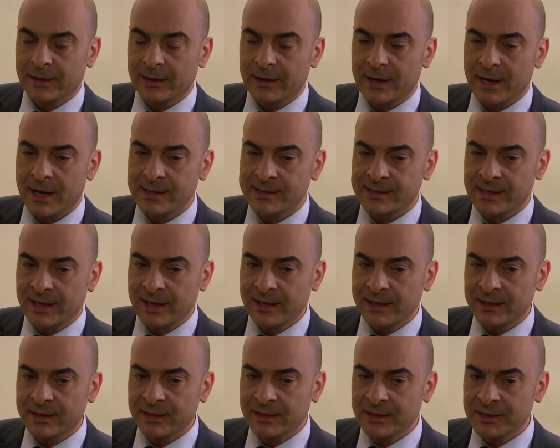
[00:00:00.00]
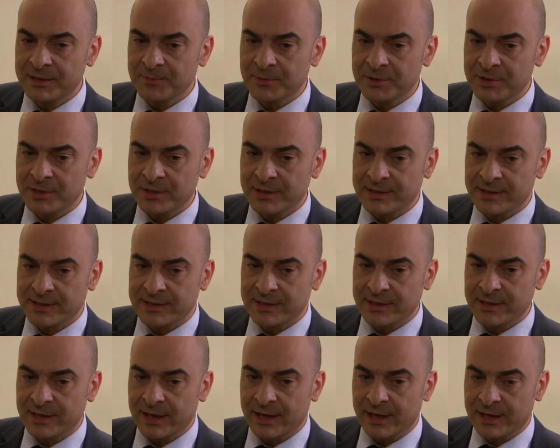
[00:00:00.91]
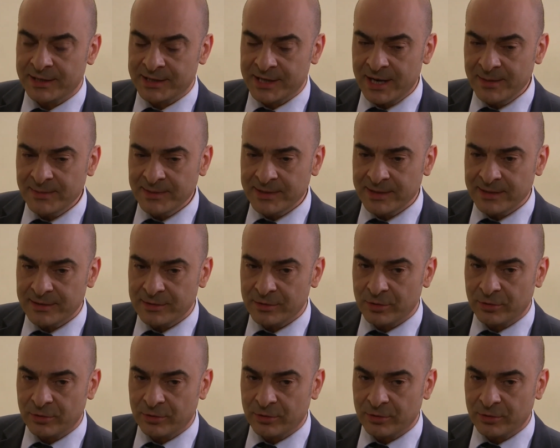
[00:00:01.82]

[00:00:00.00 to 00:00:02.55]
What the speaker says: we met at the hospital. Please open the